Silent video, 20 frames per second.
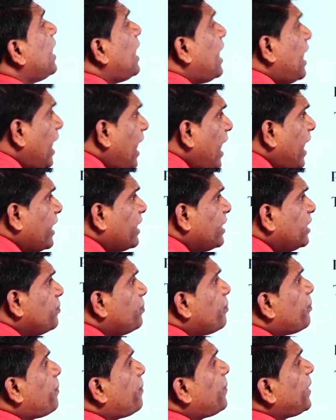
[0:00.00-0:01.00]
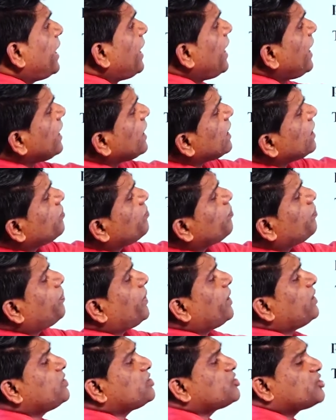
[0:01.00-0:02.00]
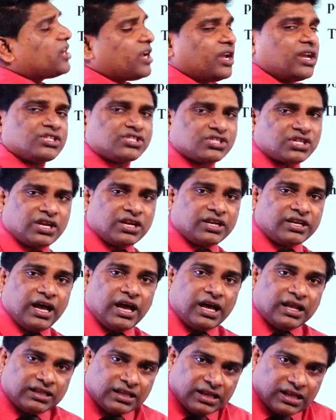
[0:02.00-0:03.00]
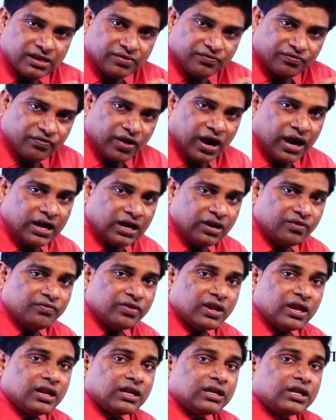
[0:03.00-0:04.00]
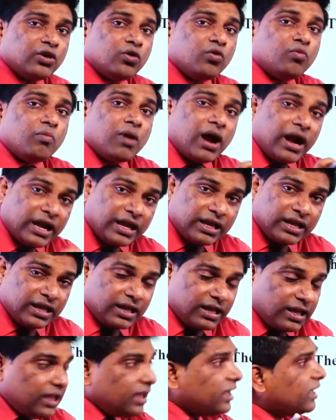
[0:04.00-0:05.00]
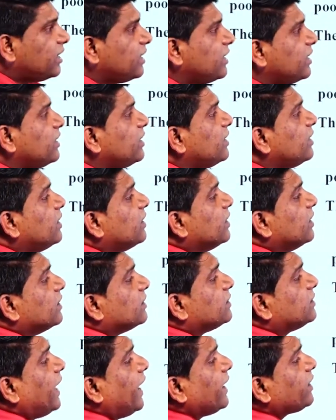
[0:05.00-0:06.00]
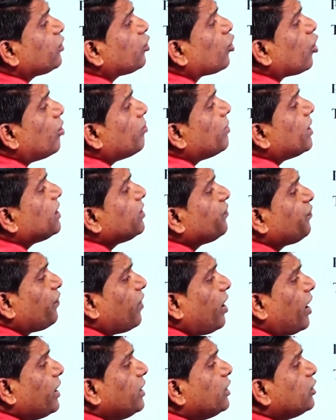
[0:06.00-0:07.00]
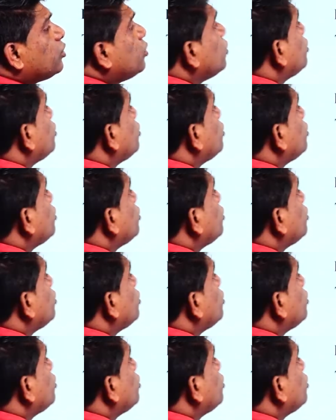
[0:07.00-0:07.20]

And pay compensation. Yeah, the fund will give money, that common fund, to